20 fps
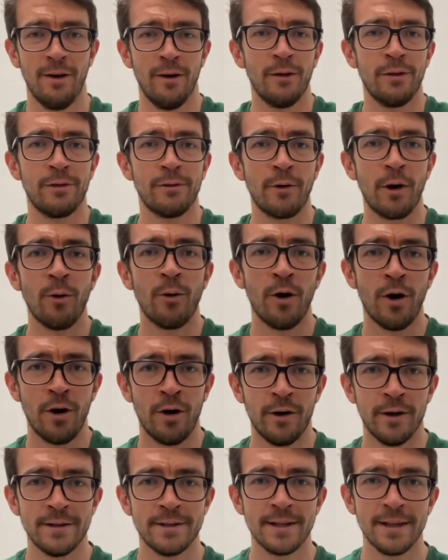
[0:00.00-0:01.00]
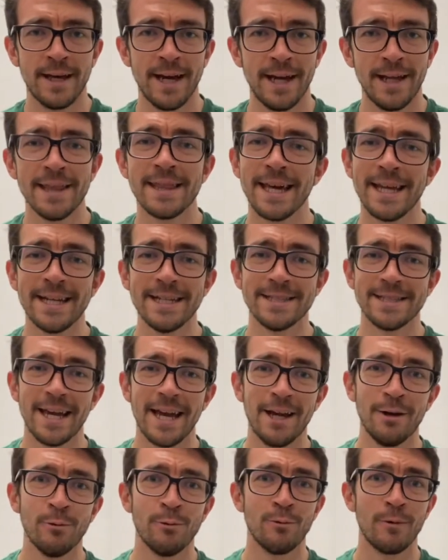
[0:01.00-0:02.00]
Throw on to that it's
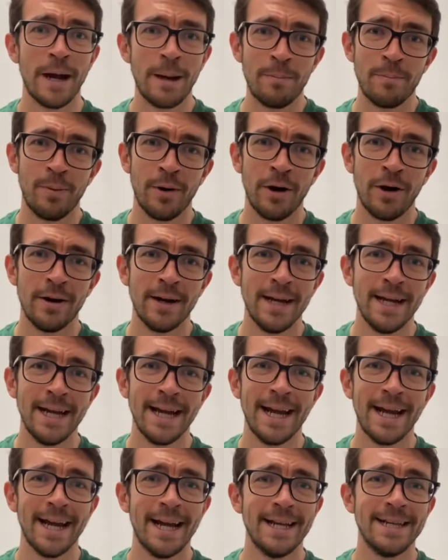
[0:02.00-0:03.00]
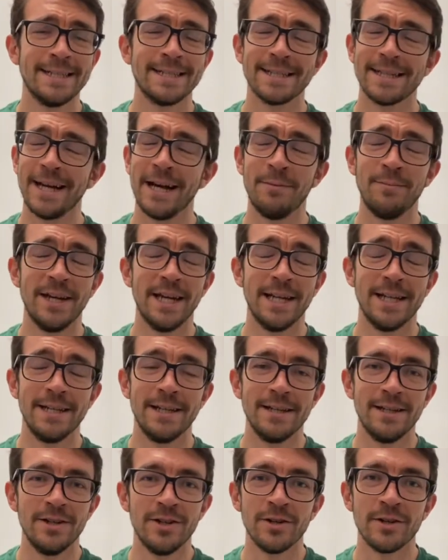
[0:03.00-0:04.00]
a rep party, and I
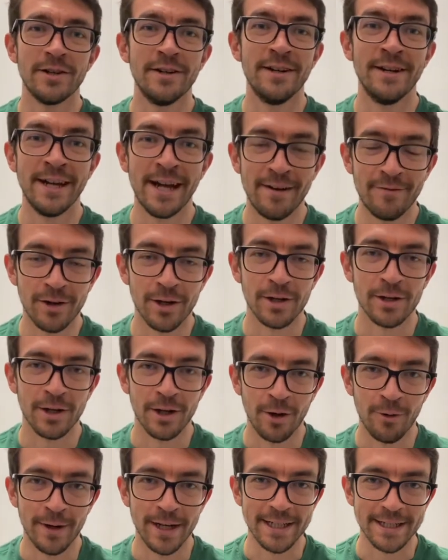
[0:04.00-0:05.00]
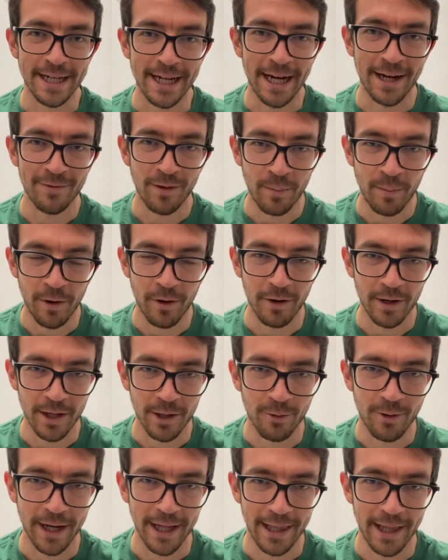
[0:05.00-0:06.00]
mean, you're never going to have a party
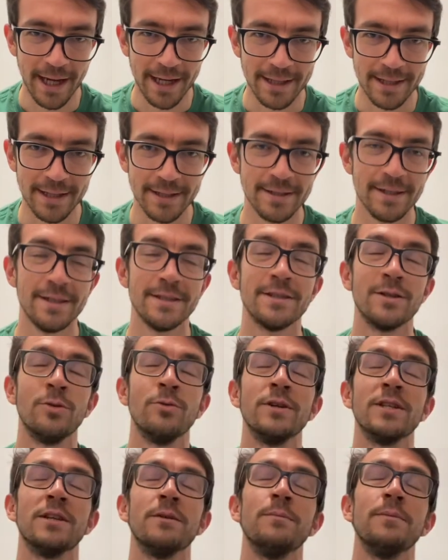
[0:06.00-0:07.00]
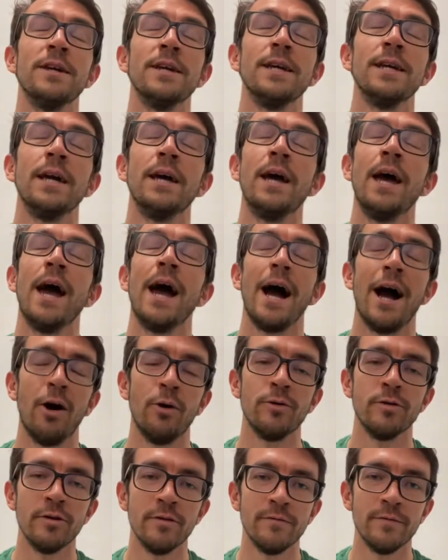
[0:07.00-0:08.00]
quite like this. It's going to be
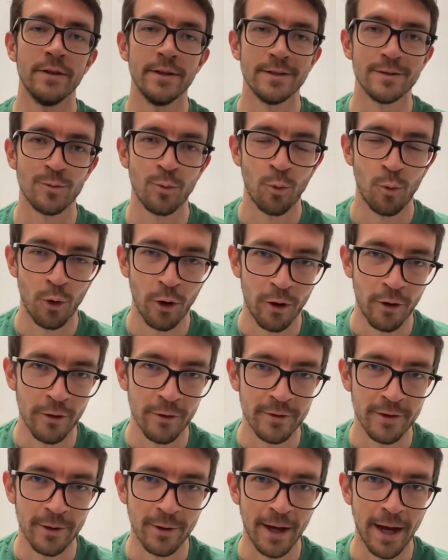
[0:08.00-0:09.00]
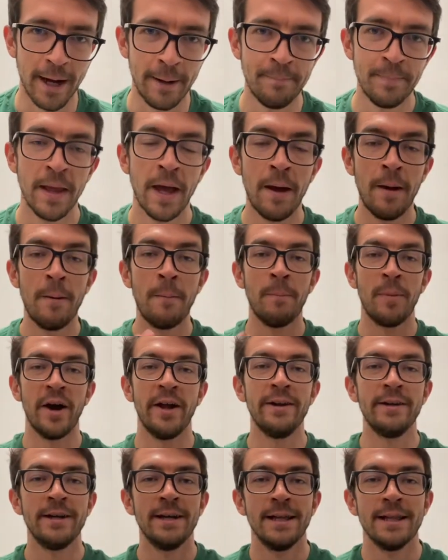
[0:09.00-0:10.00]
out of this world, okay?
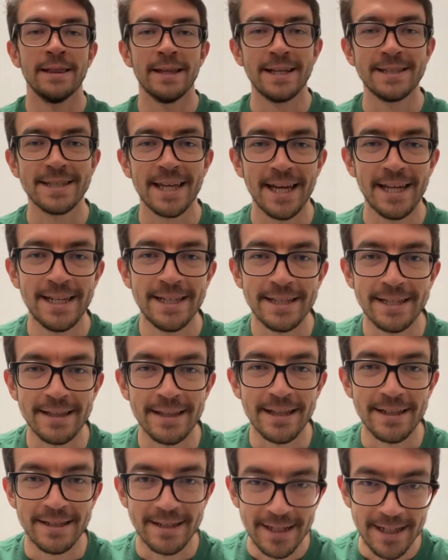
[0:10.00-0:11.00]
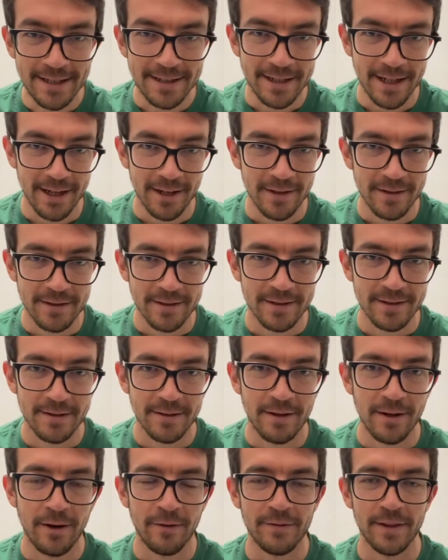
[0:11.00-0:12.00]
But let's get into the details
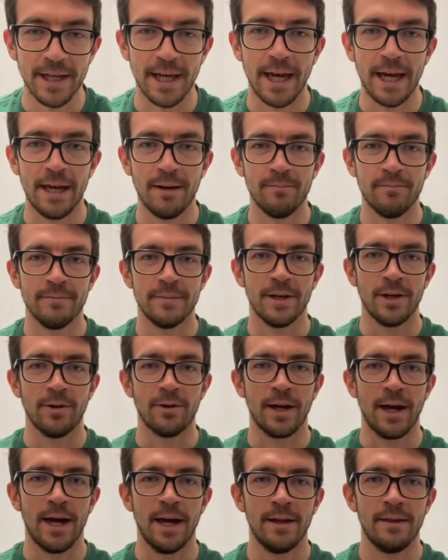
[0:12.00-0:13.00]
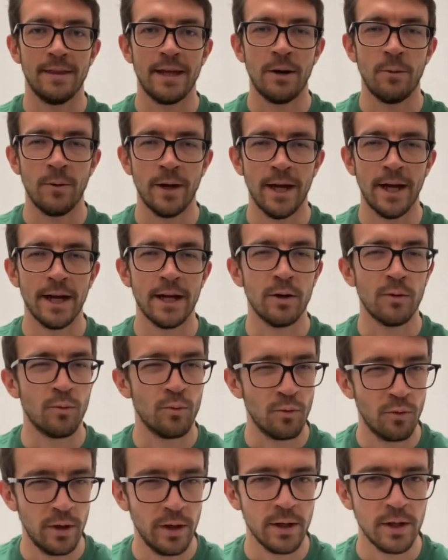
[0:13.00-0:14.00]
of the game, okay? That way I
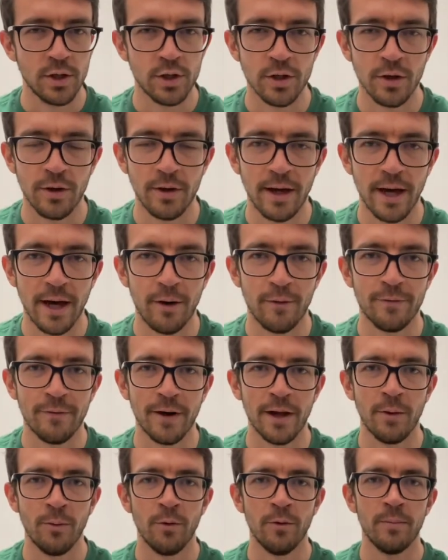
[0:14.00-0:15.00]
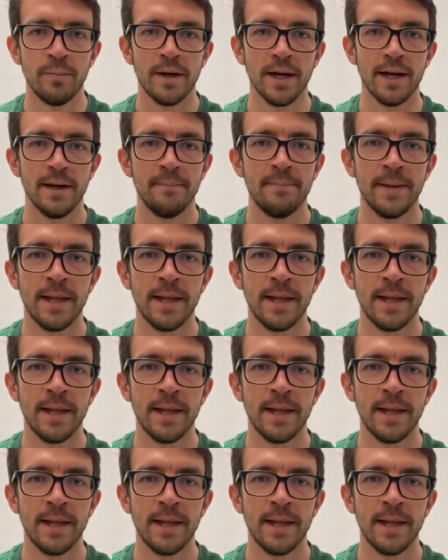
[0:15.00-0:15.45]
can really show you how fun it will be.